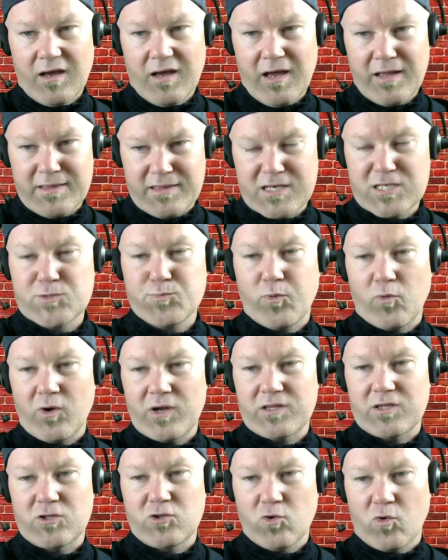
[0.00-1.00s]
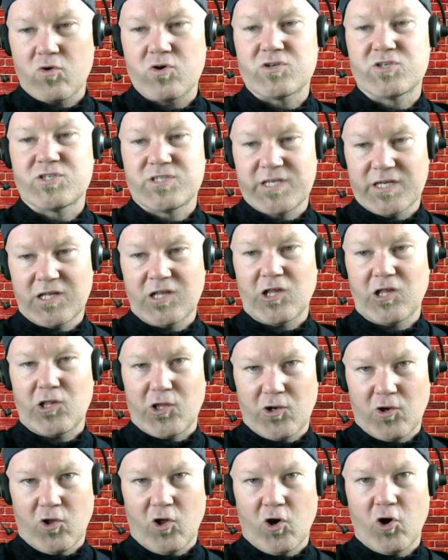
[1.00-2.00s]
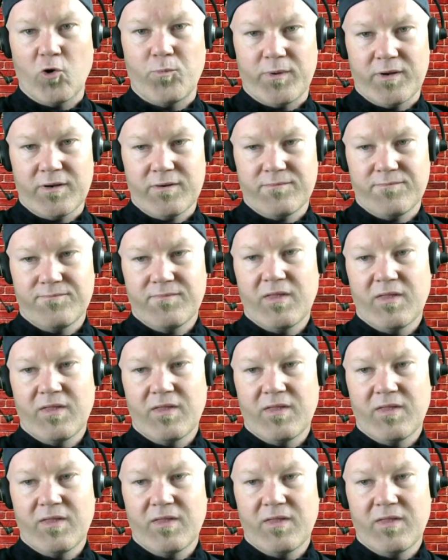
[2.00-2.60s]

at this point, the door is still a little open.